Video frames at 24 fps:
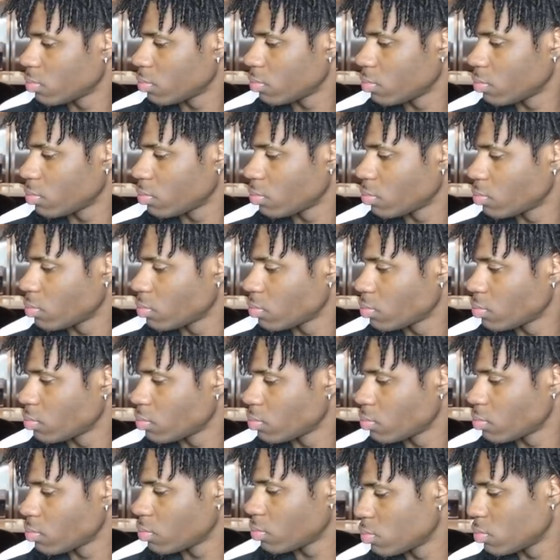
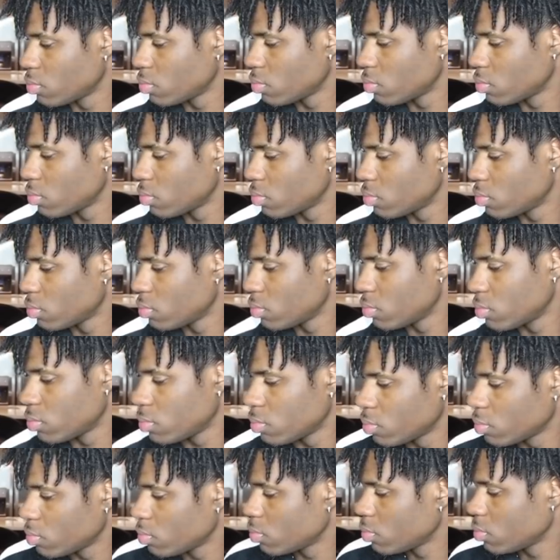
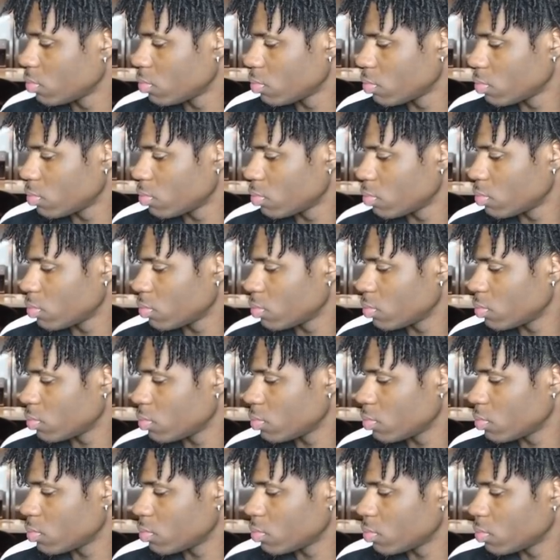
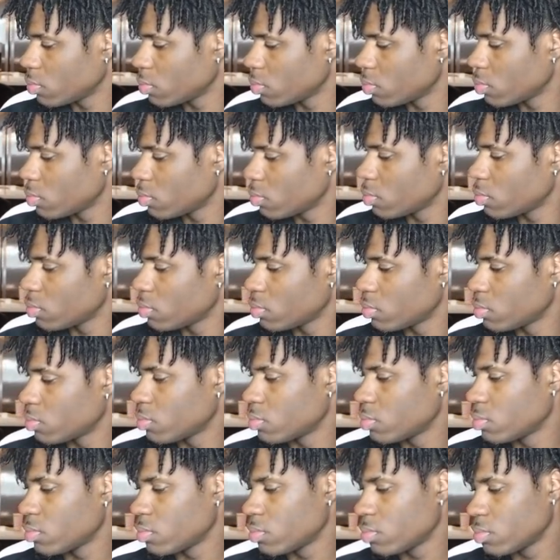
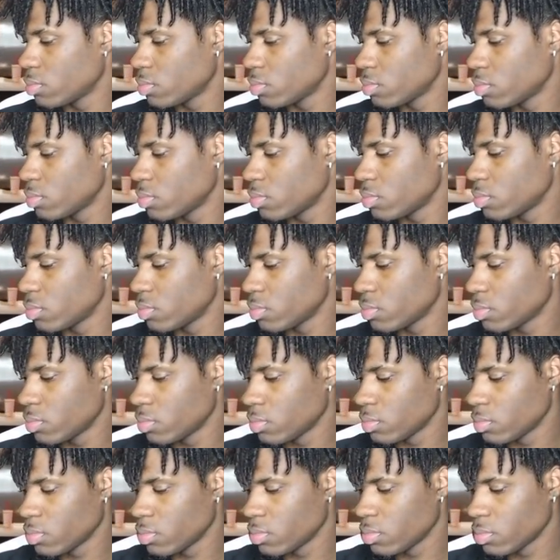
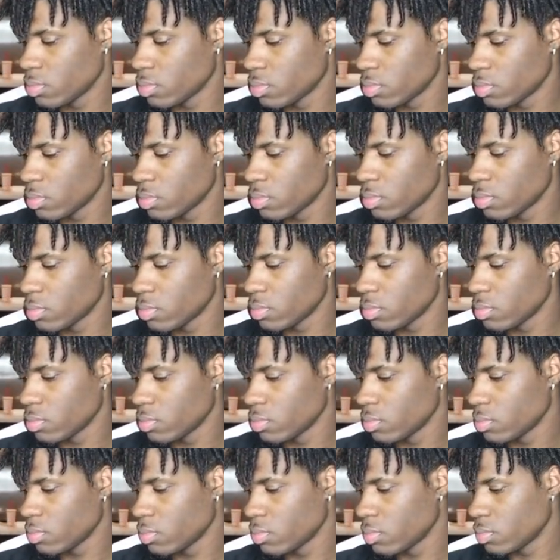
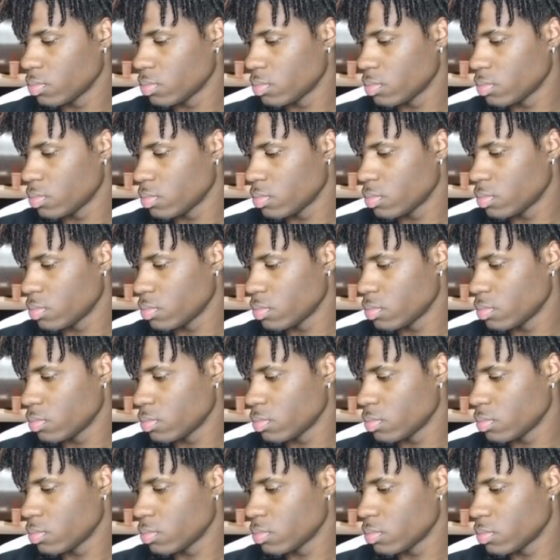
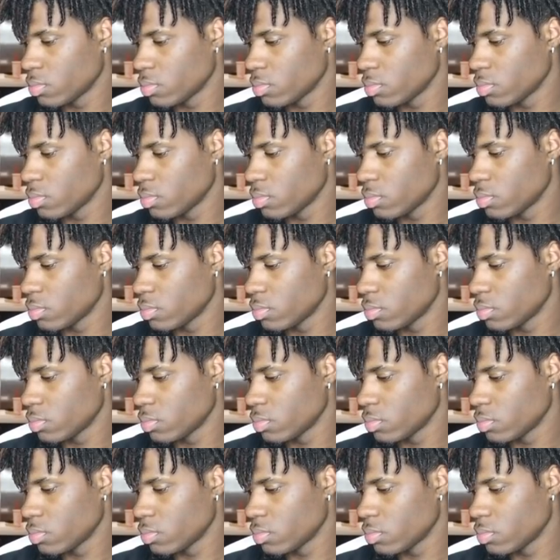The person shown says nothing.